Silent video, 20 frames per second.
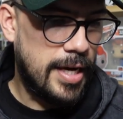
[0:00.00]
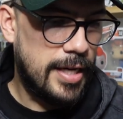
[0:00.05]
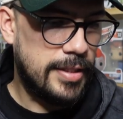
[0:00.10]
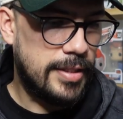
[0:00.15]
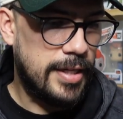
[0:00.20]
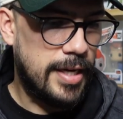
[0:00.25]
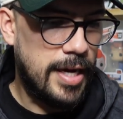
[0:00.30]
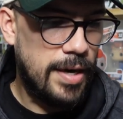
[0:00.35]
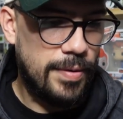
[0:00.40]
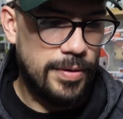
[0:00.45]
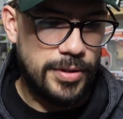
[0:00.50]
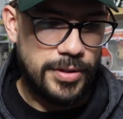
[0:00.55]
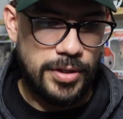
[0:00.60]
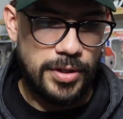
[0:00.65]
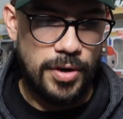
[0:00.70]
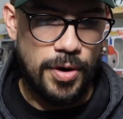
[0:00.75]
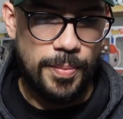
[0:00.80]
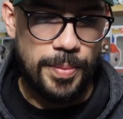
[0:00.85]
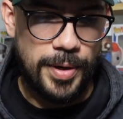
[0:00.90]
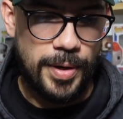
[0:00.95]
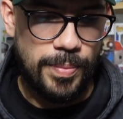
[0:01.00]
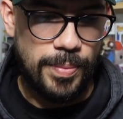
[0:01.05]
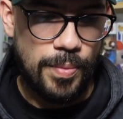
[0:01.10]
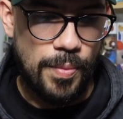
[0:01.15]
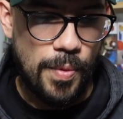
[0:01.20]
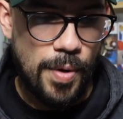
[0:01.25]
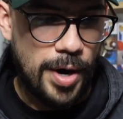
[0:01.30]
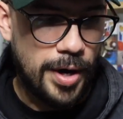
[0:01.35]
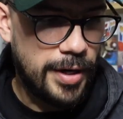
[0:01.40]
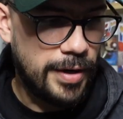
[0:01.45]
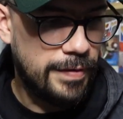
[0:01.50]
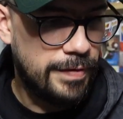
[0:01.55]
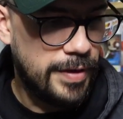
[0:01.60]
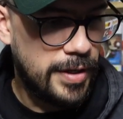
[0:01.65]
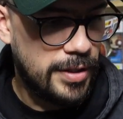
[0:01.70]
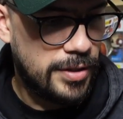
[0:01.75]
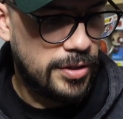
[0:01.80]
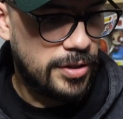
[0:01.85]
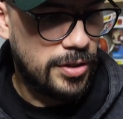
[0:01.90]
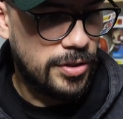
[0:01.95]
Today we're just going to open up 1 of
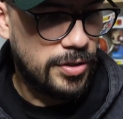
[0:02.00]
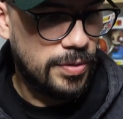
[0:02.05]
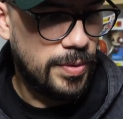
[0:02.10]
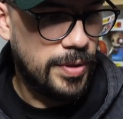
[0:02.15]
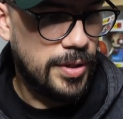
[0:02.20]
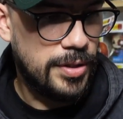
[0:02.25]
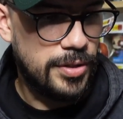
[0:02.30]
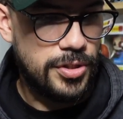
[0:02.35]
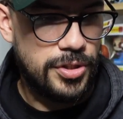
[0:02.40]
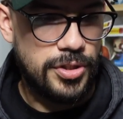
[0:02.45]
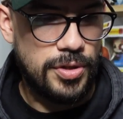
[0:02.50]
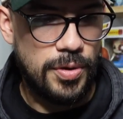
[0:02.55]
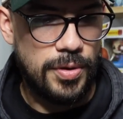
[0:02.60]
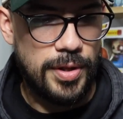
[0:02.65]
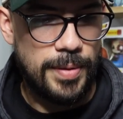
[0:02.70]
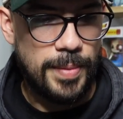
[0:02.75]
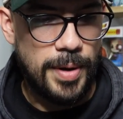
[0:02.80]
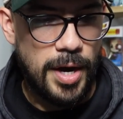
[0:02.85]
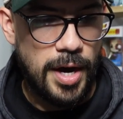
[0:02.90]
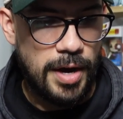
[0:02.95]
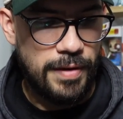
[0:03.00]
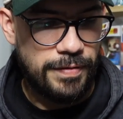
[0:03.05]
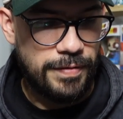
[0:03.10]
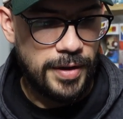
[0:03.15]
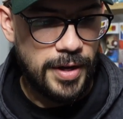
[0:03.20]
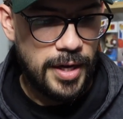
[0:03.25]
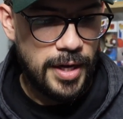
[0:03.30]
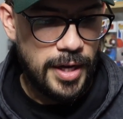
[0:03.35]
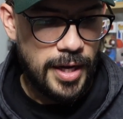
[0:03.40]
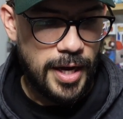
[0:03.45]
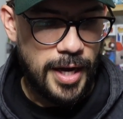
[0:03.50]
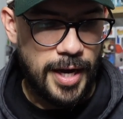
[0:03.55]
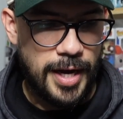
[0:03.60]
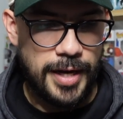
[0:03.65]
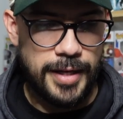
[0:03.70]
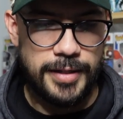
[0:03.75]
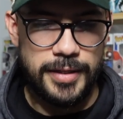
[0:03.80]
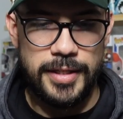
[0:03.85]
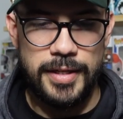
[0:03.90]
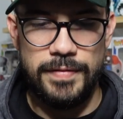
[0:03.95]
each just so we can show them off
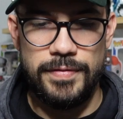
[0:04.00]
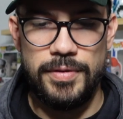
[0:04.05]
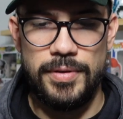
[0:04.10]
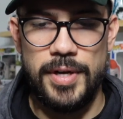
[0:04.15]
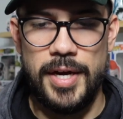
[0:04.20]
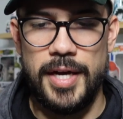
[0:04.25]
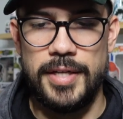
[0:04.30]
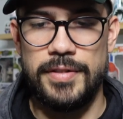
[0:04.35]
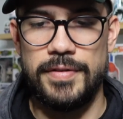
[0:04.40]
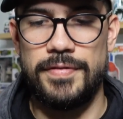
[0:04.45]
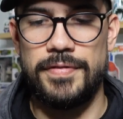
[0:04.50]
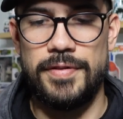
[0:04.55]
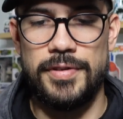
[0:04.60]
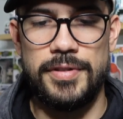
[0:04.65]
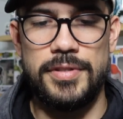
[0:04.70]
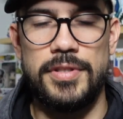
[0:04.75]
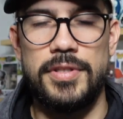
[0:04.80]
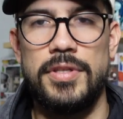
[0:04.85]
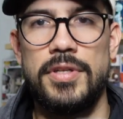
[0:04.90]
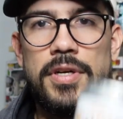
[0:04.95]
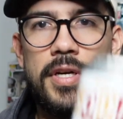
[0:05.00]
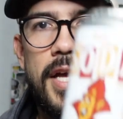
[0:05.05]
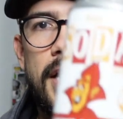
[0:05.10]
and give you guys a first look